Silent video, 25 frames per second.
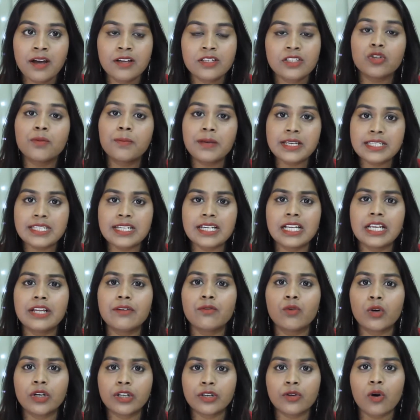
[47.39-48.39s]
So basically
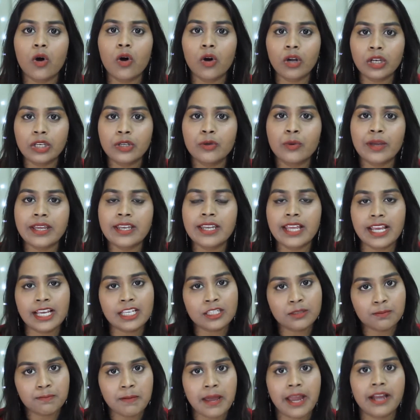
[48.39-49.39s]
what all you can
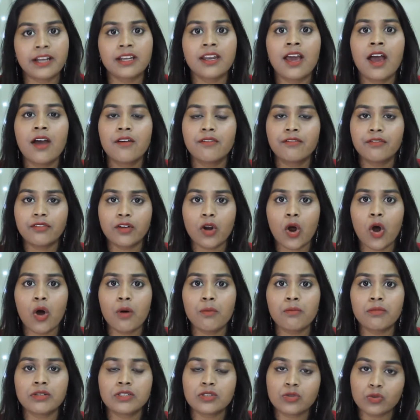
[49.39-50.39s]
expect
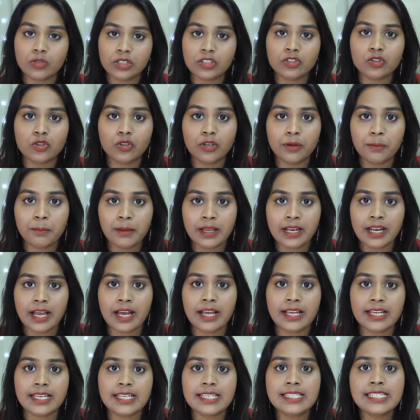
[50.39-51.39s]
from Surajkund
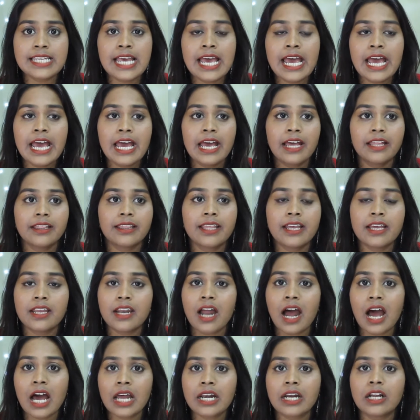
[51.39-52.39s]
Mela is
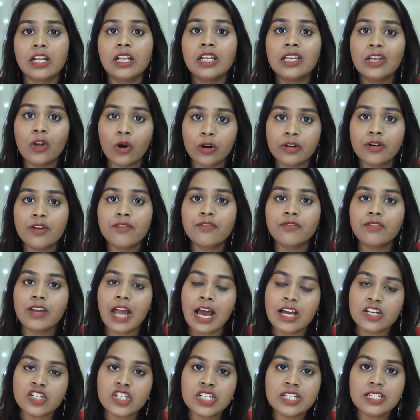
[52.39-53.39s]
there are a lot of
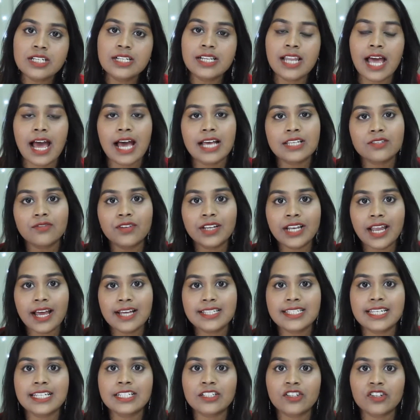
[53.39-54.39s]
national as well
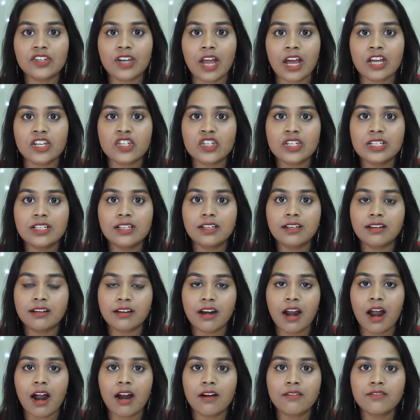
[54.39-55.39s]
as international
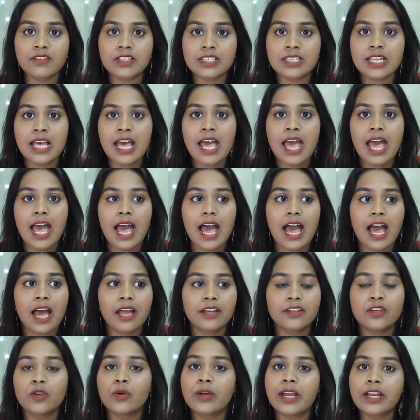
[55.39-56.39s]
crafts
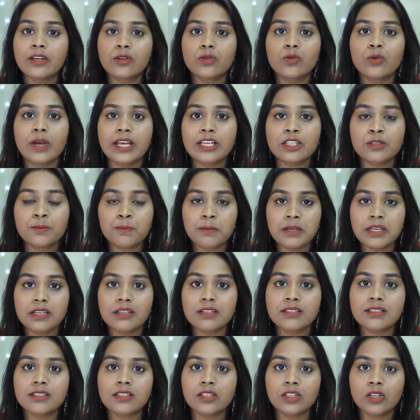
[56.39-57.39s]
and you get to
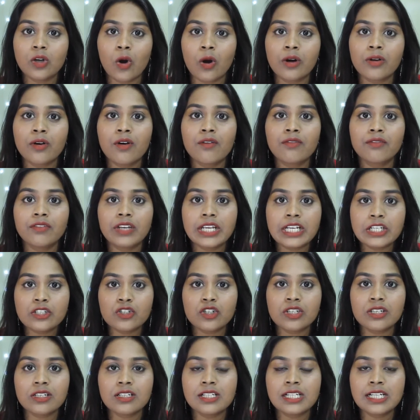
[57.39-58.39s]
experience a lot of
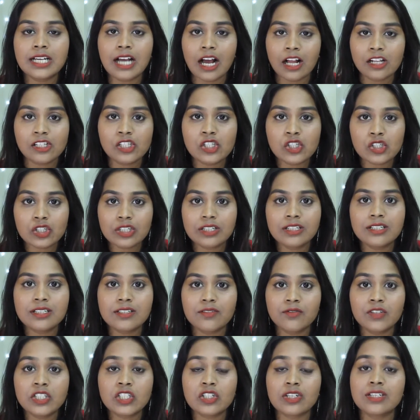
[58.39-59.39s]
regional
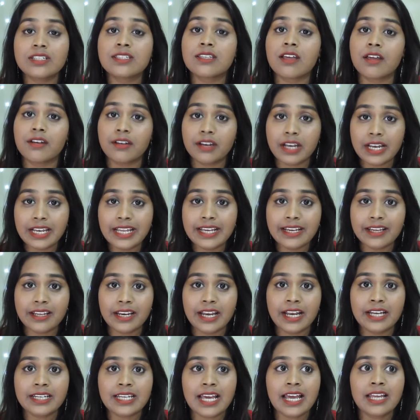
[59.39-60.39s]
cultures which is really
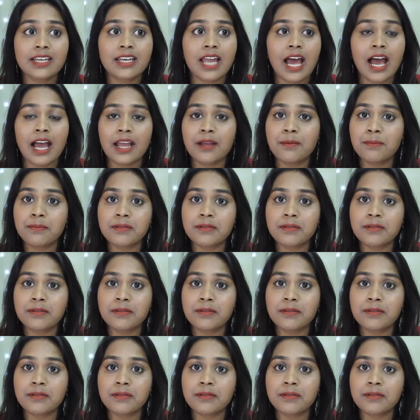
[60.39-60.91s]
great and I